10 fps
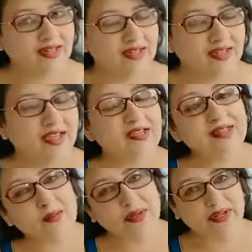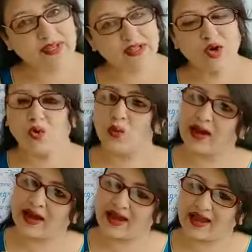is the place where
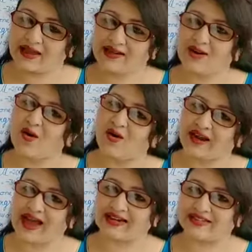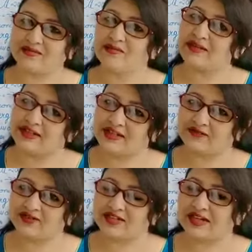an organism lives.
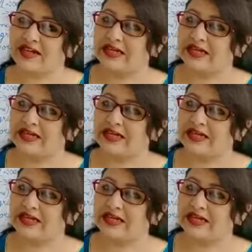It is